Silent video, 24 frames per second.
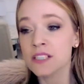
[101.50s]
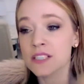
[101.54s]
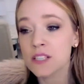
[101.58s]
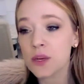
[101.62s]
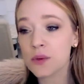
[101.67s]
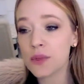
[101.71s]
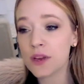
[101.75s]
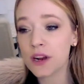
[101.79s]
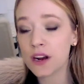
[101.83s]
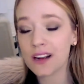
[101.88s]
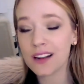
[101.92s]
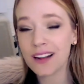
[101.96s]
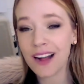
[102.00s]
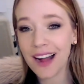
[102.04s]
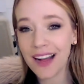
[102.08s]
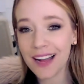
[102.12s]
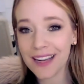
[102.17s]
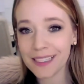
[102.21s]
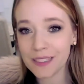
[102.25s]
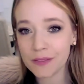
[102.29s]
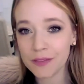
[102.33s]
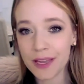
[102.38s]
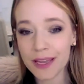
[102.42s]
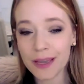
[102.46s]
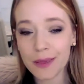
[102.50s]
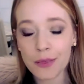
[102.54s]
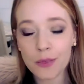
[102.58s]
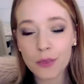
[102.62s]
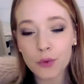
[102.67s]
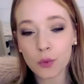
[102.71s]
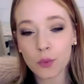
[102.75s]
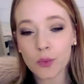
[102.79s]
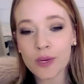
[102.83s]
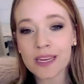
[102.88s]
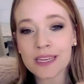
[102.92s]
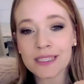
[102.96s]
So there are kind of like
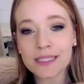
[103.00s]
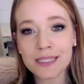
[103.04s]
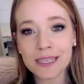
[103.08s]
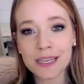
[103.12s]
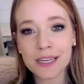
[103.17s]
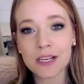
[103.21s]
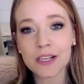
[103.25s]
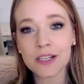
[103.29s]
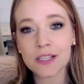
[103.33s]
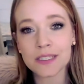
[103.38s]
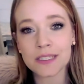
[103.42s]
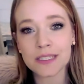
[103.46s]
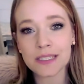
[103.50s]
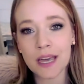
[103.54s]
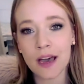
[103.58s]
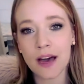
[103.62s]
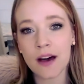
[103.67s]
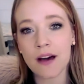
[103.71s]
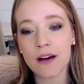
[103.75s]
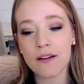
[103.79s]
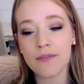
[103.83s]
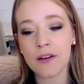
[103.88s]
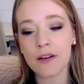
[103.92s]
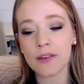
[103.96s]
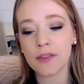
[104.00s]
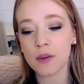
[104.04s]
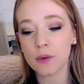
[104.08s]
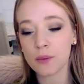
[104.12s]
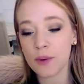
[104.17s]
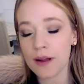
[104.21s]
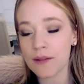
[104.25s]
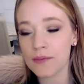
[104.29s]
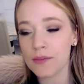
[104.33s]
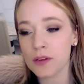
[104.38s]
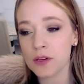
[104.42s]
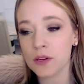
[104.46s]
three tiers of the
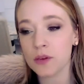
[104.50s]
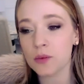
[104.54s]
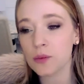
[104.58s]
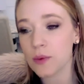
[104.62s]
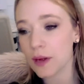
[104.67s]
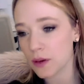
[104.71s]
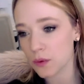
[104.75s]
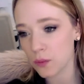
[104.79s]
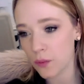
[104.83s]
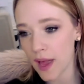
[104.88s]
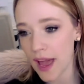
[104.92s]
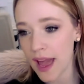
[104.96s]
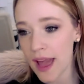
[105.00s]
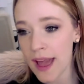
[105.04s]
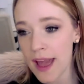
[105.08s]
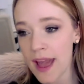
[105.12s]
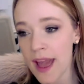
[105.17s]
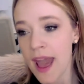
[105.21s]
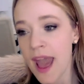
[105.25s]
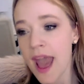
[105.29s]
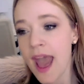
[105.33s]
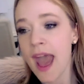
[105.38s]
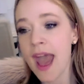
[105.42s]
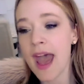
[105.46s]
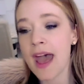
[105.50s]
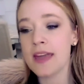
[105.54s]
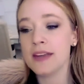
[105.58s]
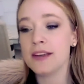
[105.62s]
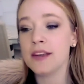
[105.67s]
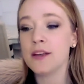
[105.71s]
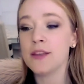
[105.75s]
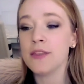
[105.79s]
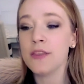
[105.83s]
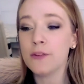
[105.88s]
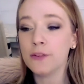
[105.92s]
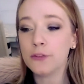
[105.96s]
revenue runway.
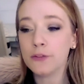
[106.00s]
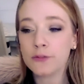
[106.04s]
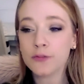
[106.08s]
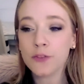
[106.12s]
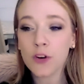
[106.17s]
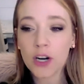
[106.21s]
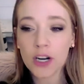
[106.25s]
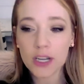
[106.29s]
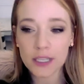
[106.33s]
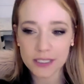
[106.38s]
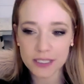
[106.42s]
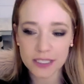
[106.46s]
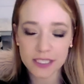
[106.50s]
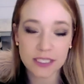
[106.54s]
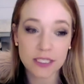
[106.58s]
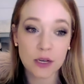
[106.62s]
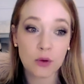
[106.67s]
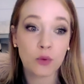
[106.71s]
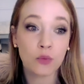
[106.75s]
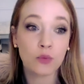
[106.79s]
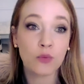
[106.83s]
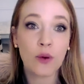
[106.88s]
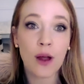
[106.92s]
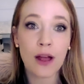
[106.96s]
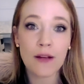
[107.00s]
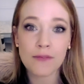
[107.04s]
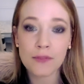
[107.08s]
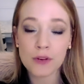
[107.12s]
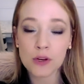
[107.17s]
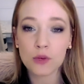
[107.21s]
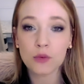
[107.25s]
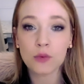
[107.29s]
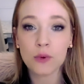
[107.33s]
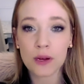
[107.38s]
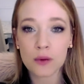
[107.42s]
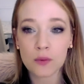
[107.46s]
And the first
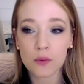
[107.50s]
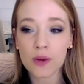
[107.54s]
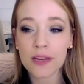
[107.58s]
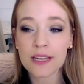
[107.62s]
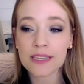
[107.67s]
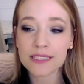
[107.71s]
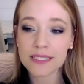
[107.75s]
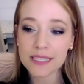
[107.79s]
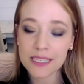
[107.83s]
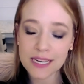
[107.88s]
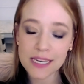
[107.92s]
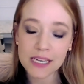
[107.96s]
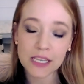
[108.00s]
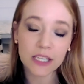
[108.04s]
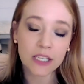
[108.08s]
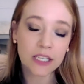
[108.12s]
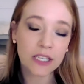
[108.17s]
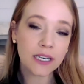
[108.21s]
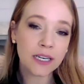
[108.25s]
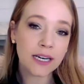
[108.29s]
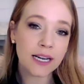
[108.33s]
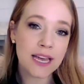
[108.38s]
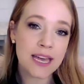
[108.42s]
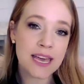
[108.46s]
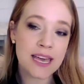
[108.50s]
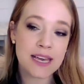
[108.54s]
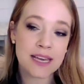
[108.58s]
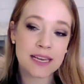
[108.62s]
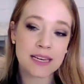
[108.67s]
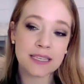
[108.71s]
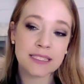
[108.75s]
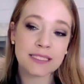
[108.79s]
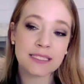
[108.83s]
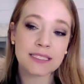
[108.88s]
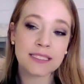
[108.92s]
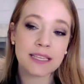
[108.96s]
revenue runway tier
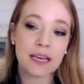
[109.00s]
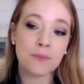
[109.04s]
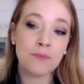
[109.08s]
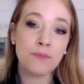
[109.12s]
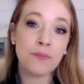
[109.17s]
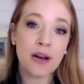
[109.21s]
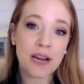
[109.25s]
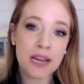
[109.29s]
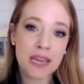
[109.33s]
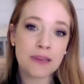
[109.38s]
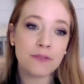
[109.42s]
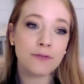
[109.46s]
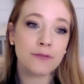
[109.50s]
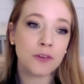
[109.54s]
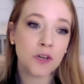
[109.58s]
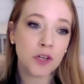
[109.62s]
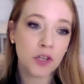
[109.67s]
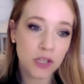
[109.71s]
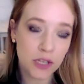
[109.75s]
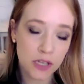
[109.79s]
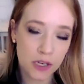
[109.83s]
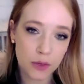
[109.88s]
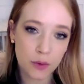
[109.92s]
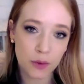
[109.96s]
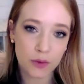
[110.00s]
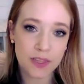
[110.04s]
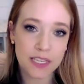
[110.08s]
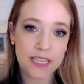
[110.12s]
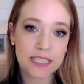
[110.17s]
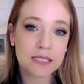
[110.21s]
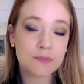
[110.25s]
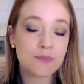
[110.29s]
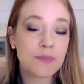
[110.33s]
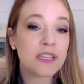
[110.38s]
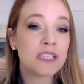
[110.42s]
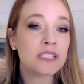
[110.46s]
is money for you.
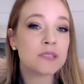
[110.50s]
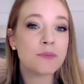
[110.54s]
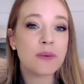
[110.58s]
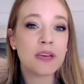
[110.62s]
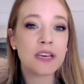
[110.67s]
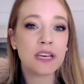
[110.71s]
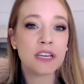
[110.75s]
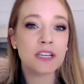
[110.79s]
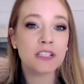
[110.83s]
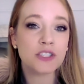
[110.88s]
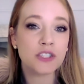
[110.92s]
This means making